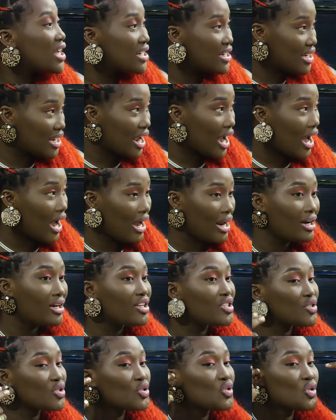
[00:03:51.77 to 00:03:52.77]
And
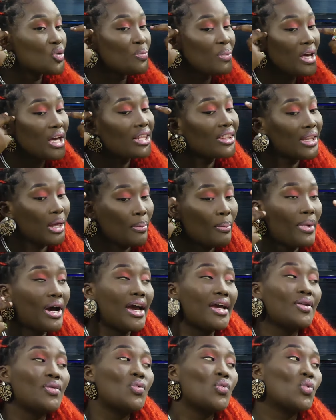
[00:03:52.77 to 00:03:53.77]
you should make the
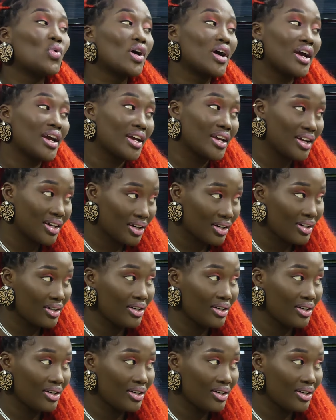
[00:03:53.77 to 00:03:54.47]
mind work.